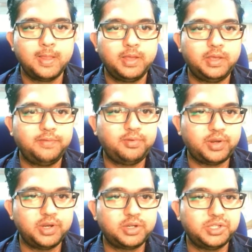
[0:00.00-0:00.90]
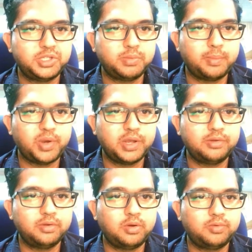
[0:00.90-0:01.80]
If you are increasing by
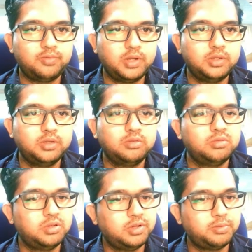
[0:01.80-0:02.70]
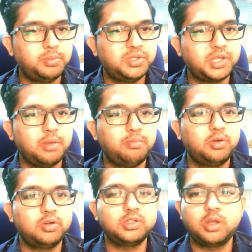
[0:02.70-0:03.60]
0.01, it will be same,
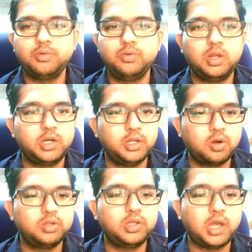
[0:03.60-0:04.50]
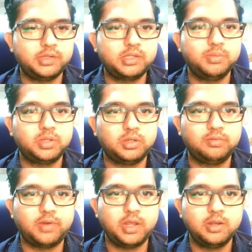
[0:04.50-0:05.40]
because now you already got the highest symmetry.
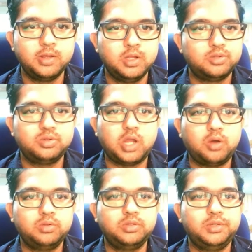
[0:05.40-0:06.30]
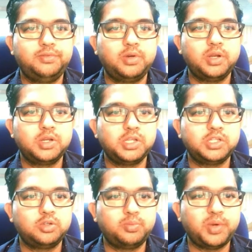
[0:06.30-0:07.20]
Fine. So now if you are
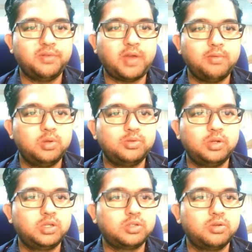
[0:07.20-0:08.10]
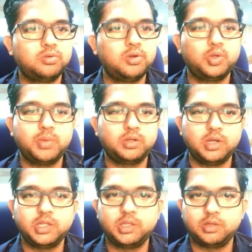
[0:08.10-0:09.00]
increasing to 0.5 also, it is not going to matter
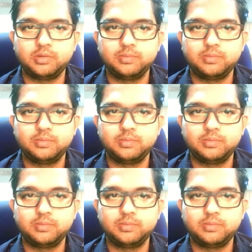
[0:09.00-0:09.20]
anything.